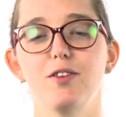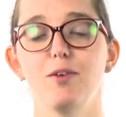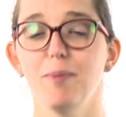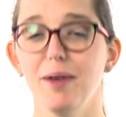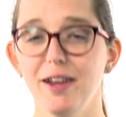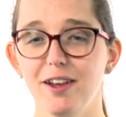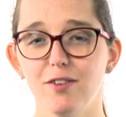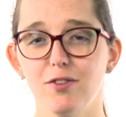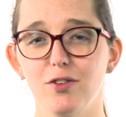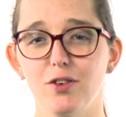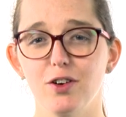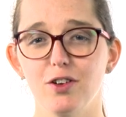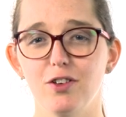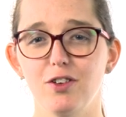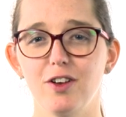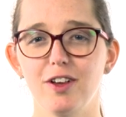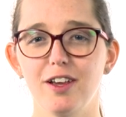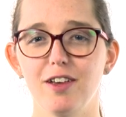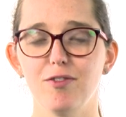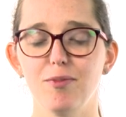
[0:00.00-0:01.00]
to make your
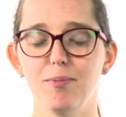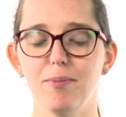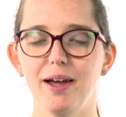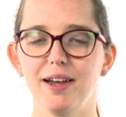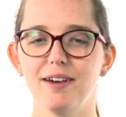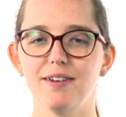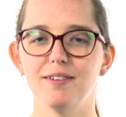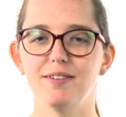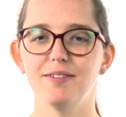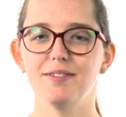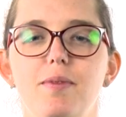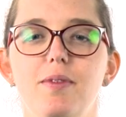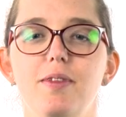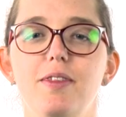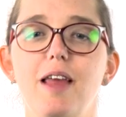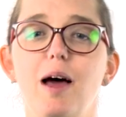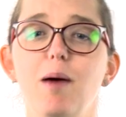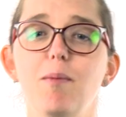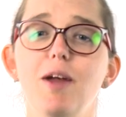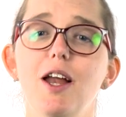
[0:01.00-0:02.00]
footage look even better.
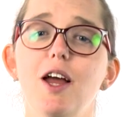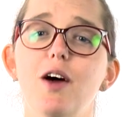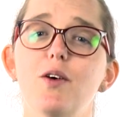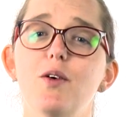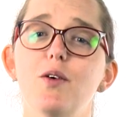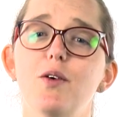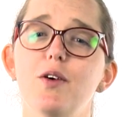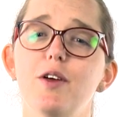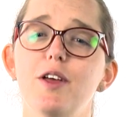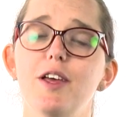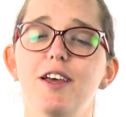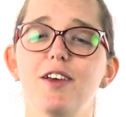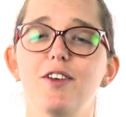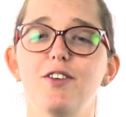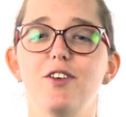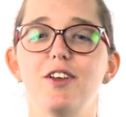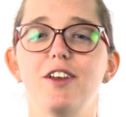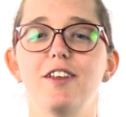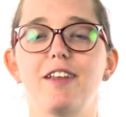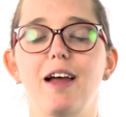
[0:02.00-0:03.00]
Down below you can
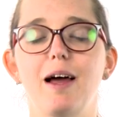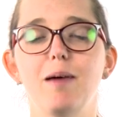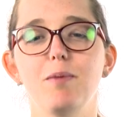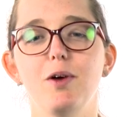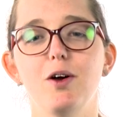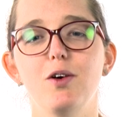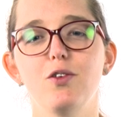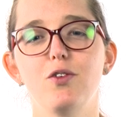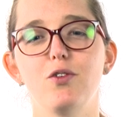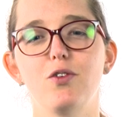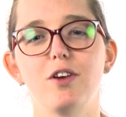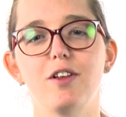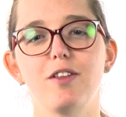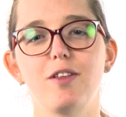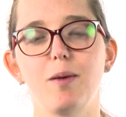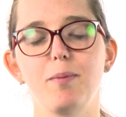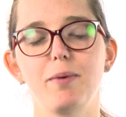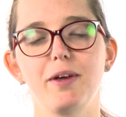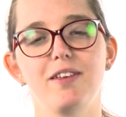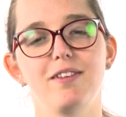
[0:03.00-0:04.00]
see the time codes for the
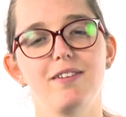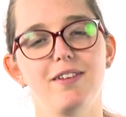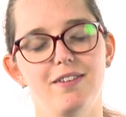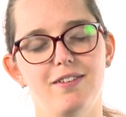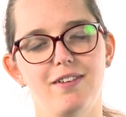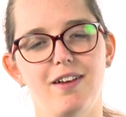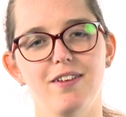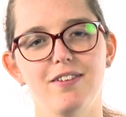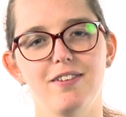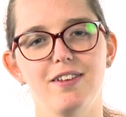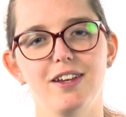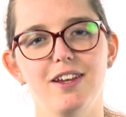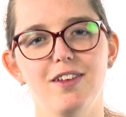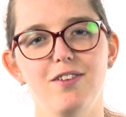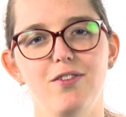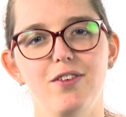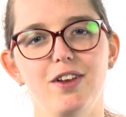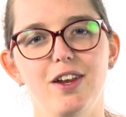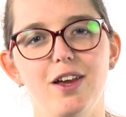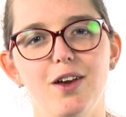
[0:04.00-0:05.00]
topics discussed in
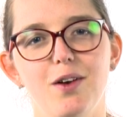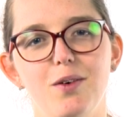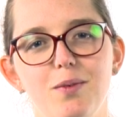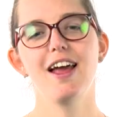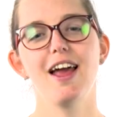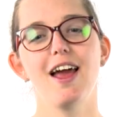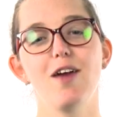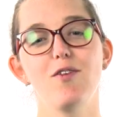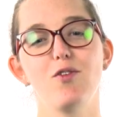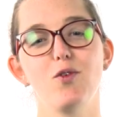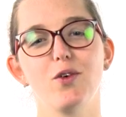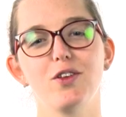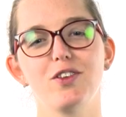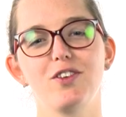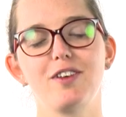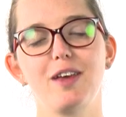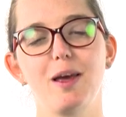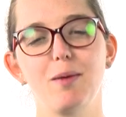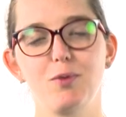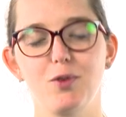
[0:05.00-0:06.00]
this video. If you want
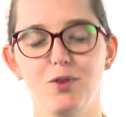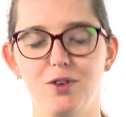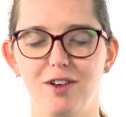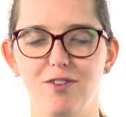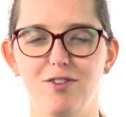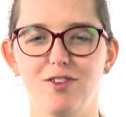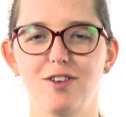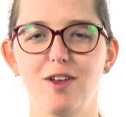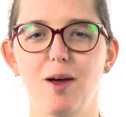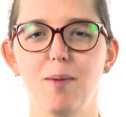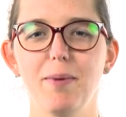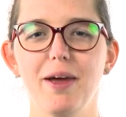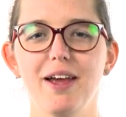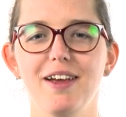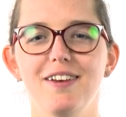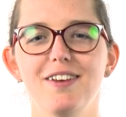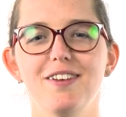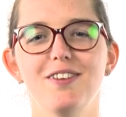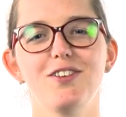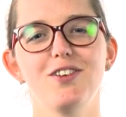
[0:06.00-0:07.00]
to skip to a different
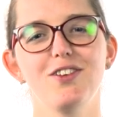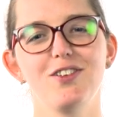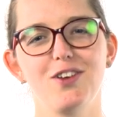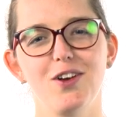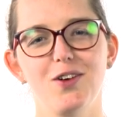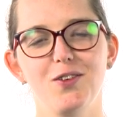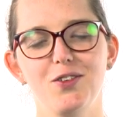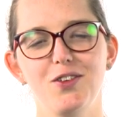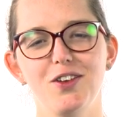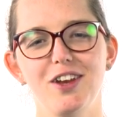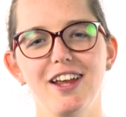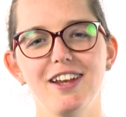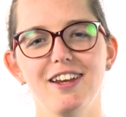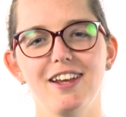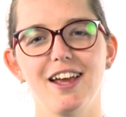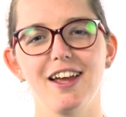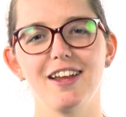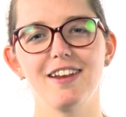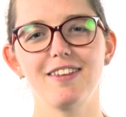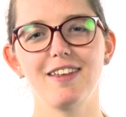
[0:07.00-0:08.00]
topic, just go to the
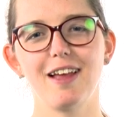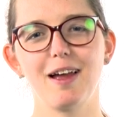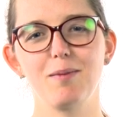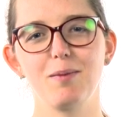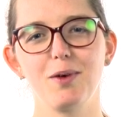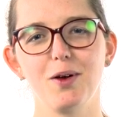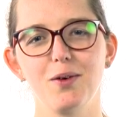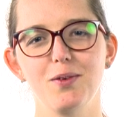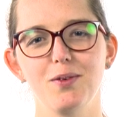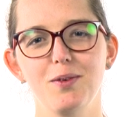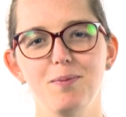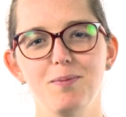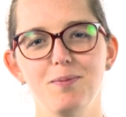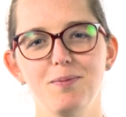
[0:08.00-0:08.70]
indicated time code.